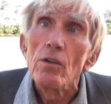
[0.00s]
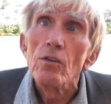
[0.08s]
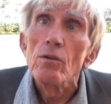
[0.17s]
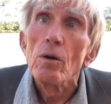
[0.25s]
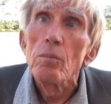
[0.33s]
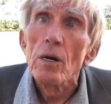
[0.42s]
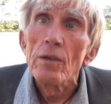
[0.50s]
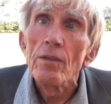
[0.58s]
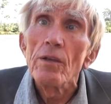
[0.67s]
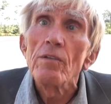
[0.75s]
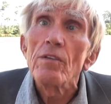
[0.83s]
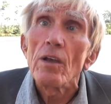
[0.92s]
into
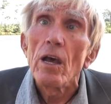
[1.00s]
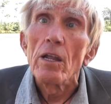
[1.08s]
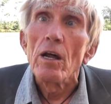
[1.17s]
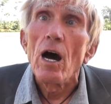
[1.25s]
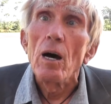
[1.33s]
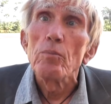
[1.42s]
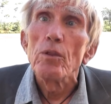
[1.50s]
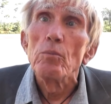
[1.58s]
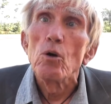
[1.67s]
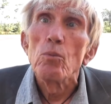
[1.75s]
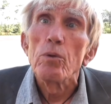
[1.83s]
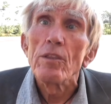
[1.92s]
abundance and
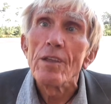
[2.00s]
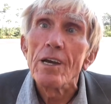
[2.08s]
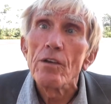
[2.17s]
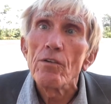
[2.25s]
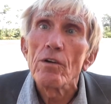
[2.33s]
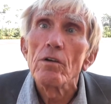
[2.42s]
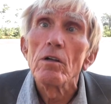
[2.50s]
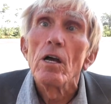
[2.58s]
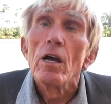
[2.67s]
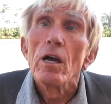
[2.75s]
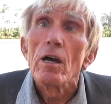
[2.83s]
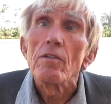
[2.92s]
optimal potential
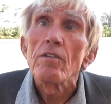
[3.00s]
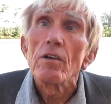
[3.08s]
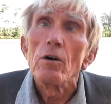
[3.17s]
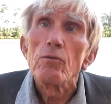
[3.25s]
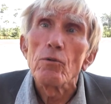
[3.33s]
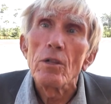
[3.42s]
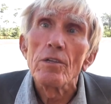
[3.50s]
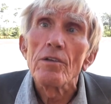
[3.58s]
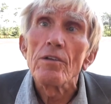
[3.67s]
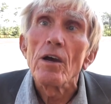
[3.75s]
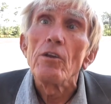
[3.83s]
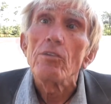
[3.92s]
and
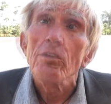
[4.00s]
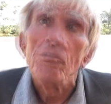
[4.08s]
self-realization.